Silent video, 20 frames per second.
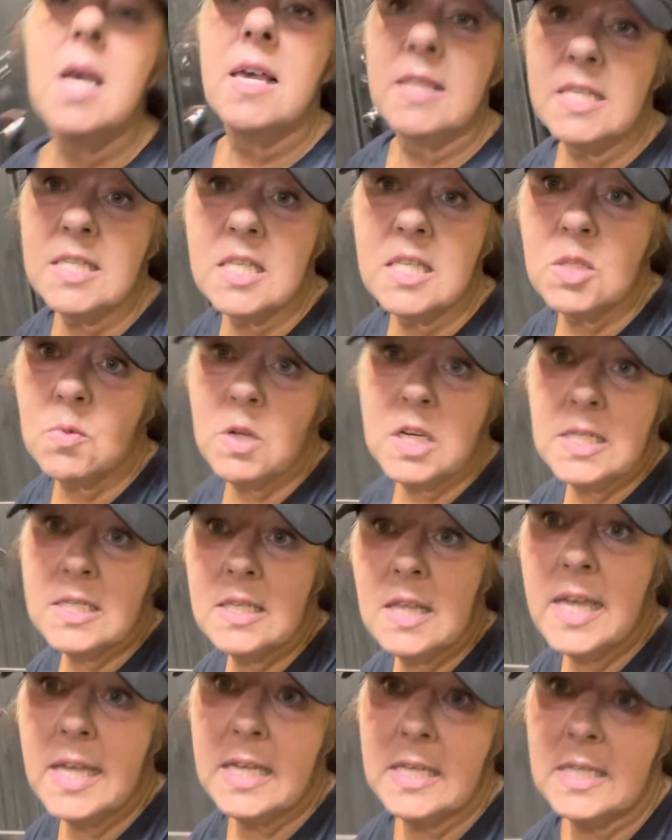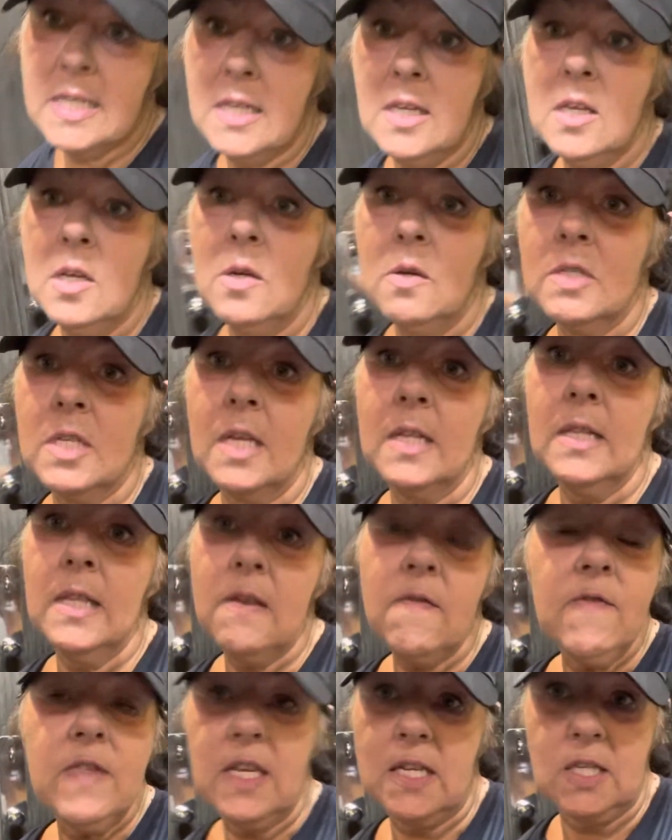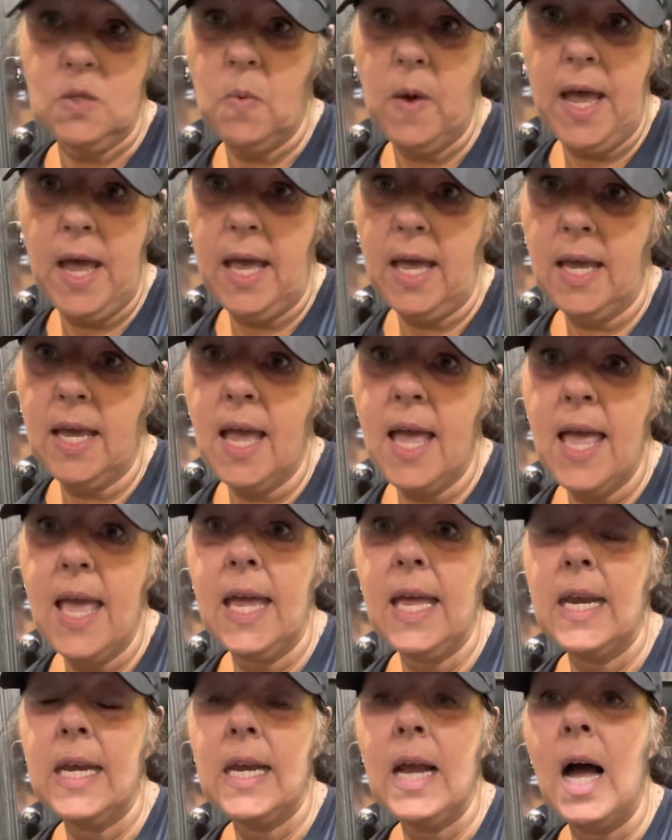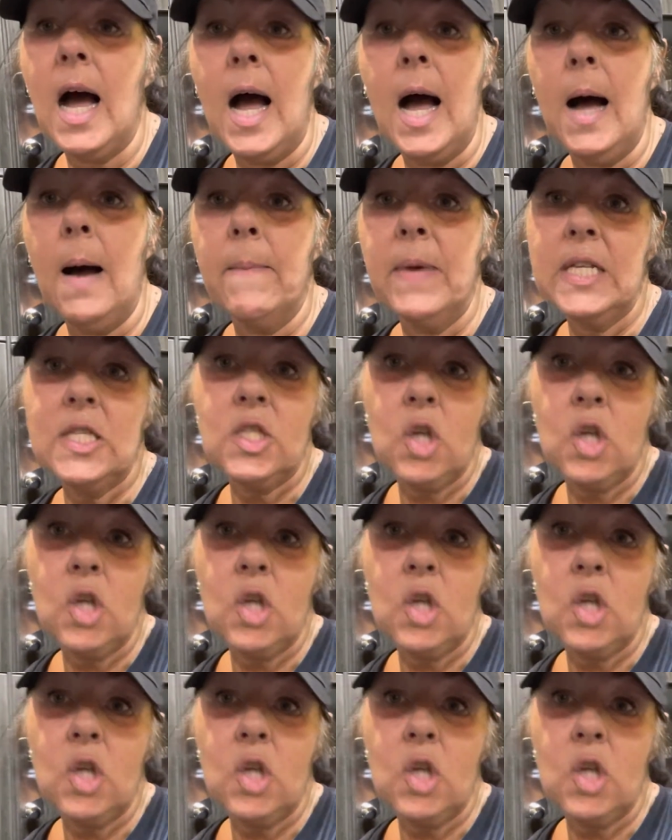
this is what it's like to, to live this way. And um, it's